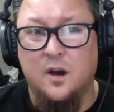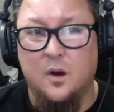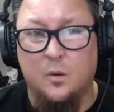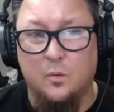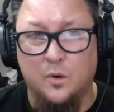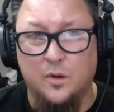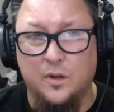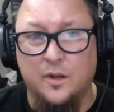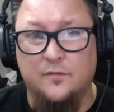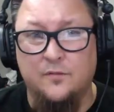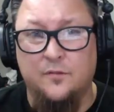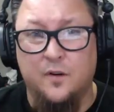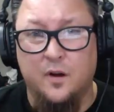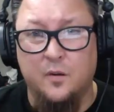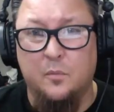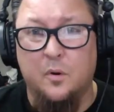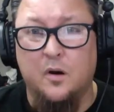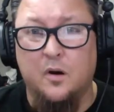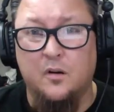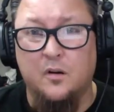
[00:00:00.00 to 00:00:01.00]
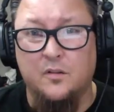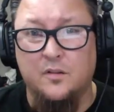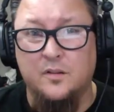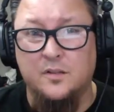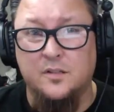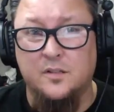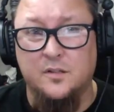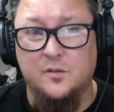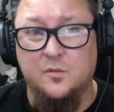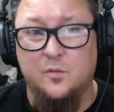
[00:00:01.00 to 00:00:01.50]
fun part of this
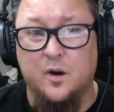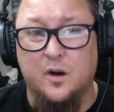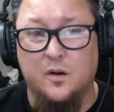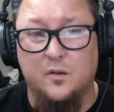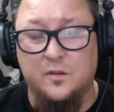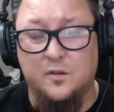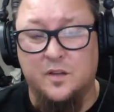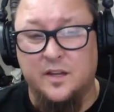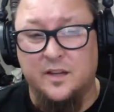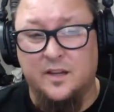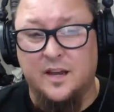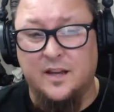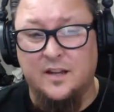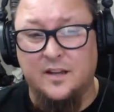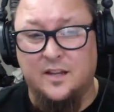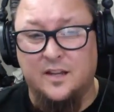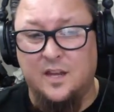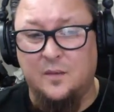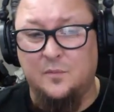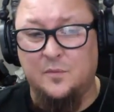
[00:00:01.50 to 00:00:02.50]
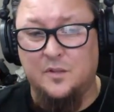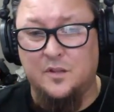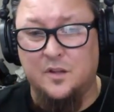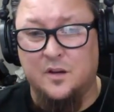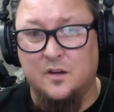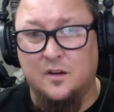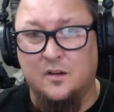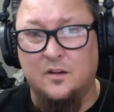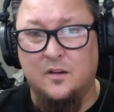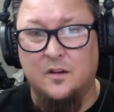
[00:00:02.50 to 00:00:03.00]
as well. It kind of keeps
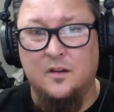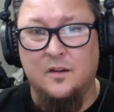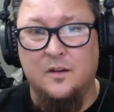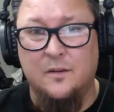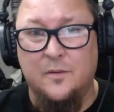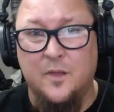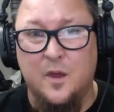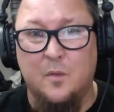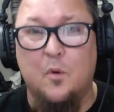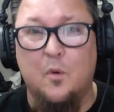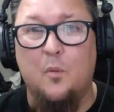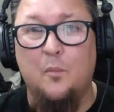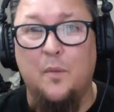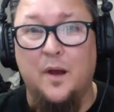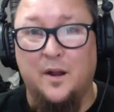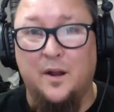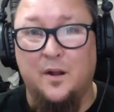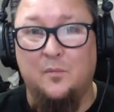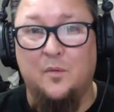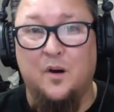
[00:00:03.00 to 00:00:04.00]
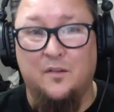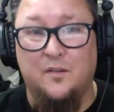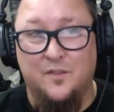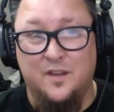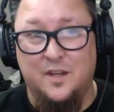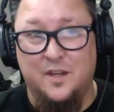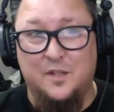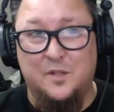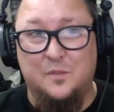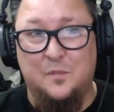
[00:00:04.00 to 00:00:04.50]
the momentum of the
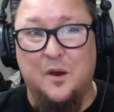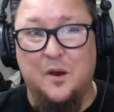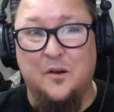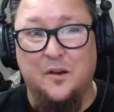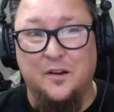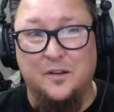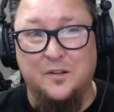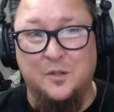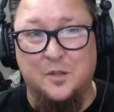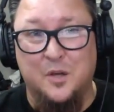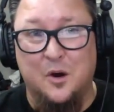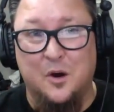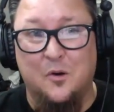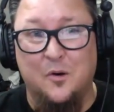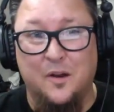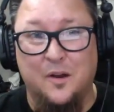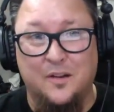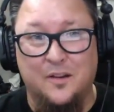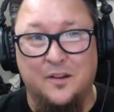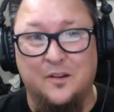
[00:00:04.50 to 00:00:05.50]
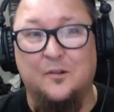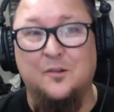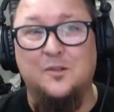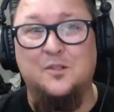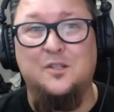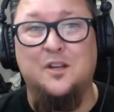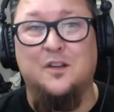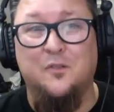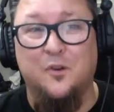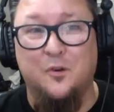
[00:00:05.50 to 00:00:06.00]
experience going,
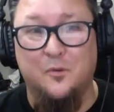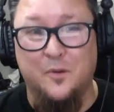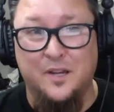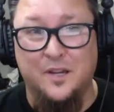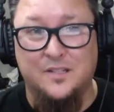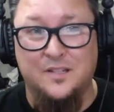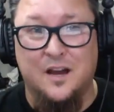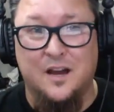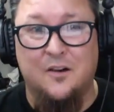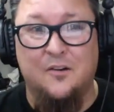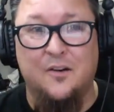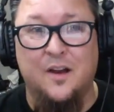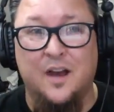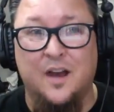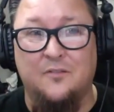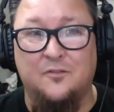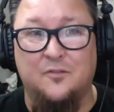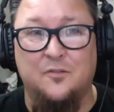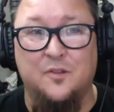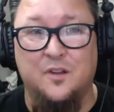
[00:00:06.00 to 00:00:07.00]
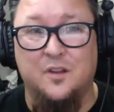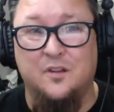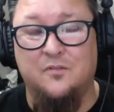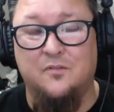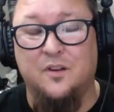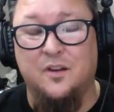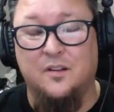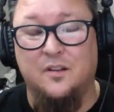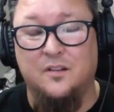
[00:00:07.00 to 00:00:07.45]
several weeks out after the event.